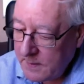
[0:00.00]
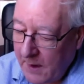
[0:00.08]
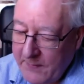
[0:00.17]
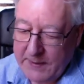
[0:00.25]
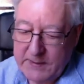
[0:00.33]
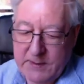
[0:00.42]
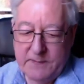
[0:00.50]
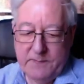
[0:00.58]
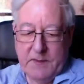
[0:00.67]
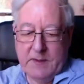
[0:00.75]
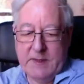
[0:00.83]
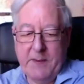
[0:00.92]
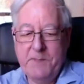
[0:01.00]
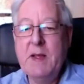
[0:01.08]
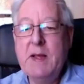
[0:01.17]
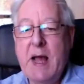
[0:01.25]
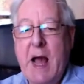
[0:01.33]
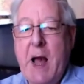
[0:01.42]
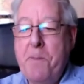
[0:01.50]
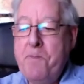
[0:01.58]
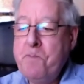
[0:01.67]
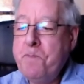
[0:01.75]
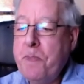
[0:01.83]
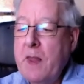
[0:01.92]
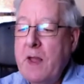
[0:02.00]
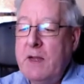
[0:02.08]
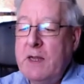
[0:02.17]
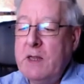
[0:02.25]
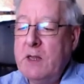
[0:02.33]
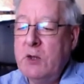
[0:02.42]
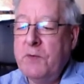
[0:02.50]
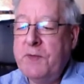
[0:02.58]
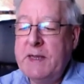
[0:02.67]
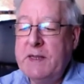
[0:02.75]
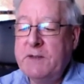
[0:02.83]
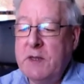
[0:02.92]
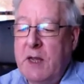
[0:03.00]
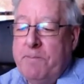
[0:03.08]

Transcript: All right. Okay. The good thing is that